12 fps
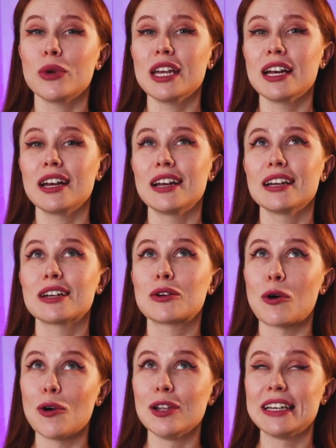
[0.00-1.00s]
we're
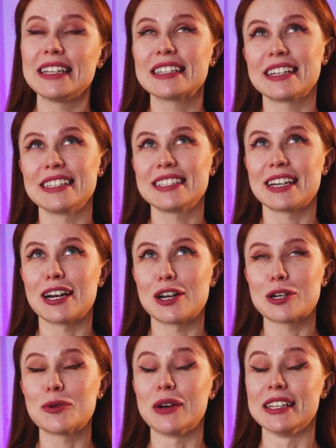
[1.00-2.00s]
calling
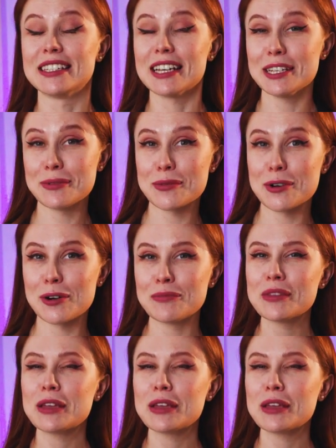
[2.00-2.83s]
Qatar Guantanamo.